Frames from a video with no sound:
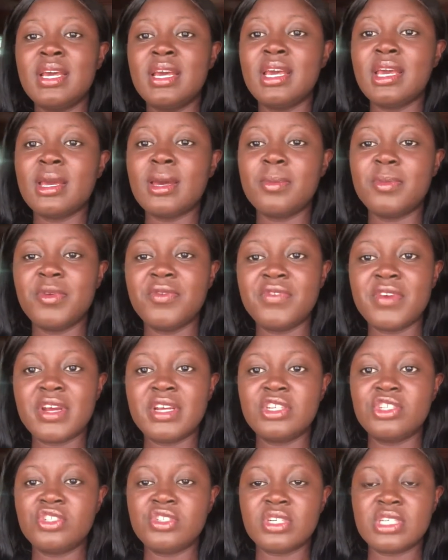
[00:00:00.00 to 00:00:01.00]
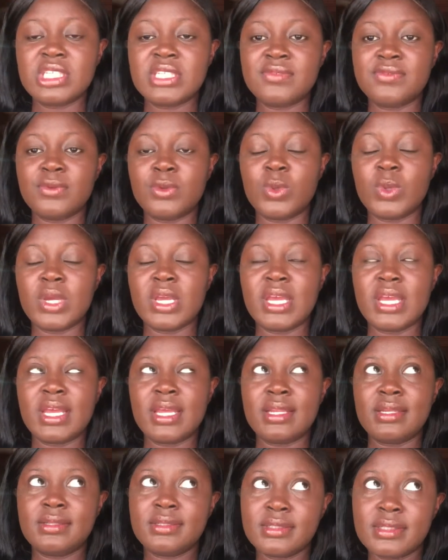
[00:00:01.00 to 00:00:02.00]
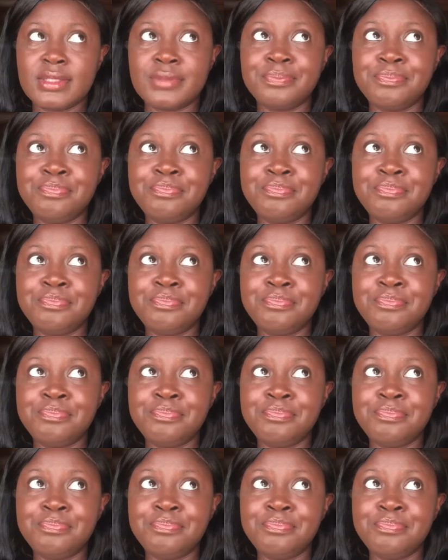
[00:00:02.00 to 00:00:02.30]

it can be very stressful. And